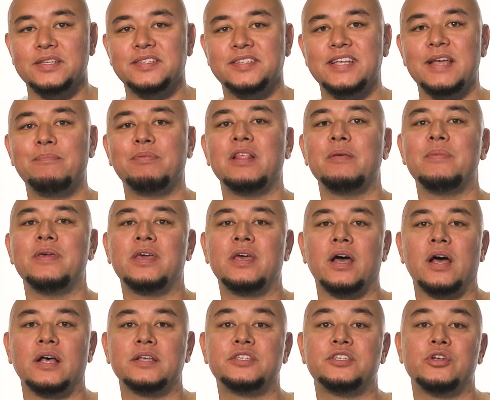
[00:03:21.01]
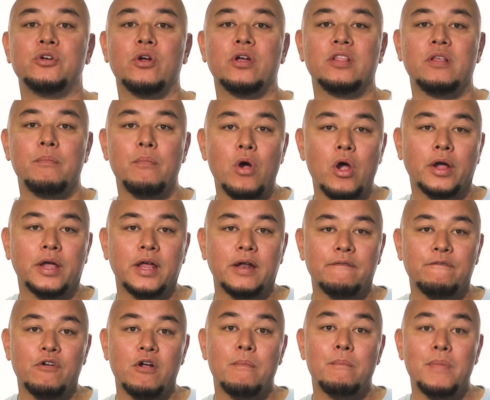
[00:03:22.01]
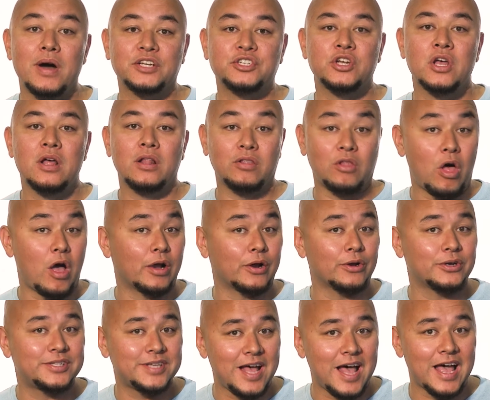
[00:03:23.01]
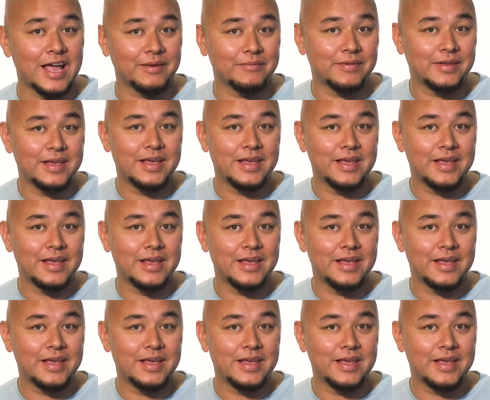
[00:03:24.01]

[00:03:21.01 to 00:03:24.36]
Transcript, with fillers: simply because you're in the market for a much longer time.